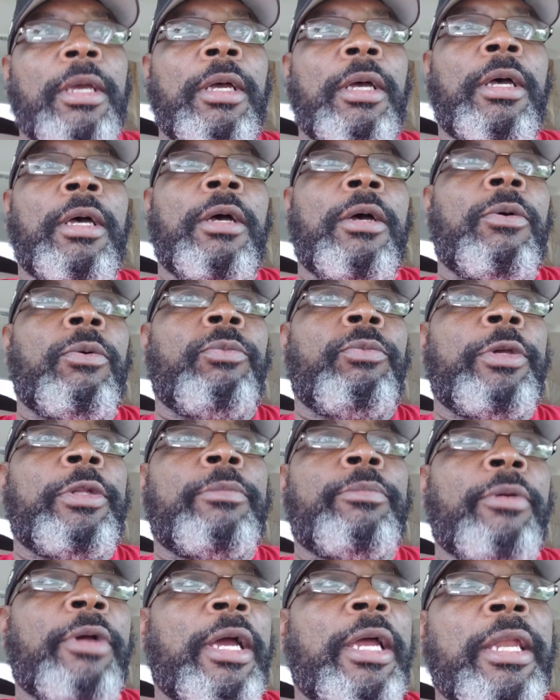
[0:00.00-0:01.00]

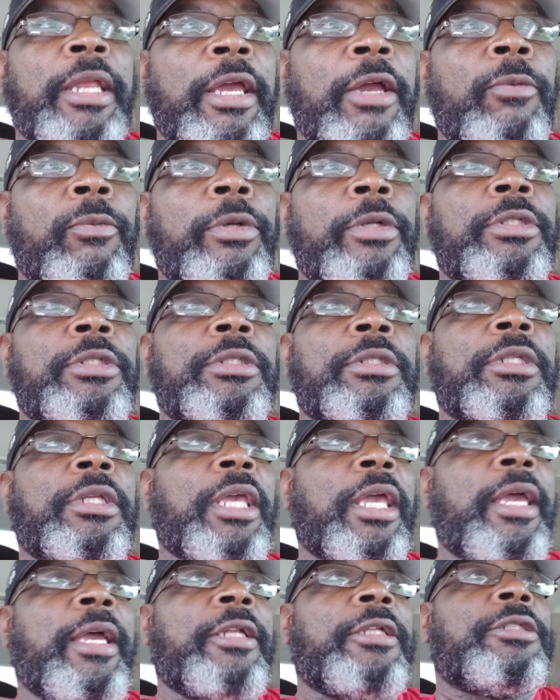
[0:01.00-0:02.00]
with Brian Edwards
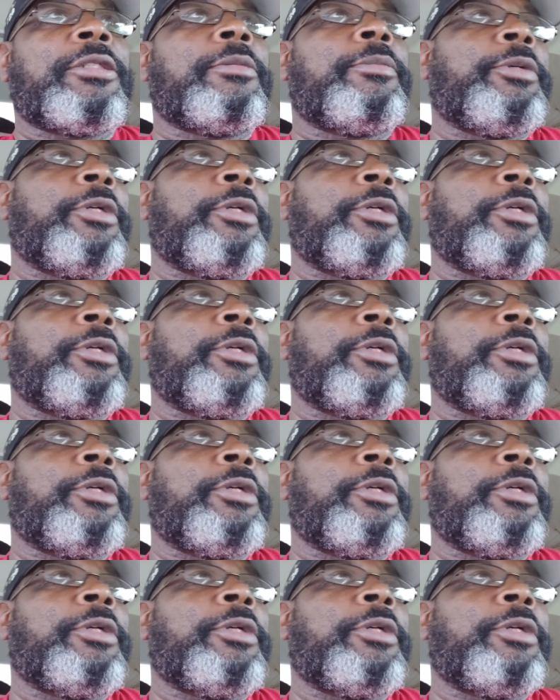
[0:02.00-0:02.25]
catch,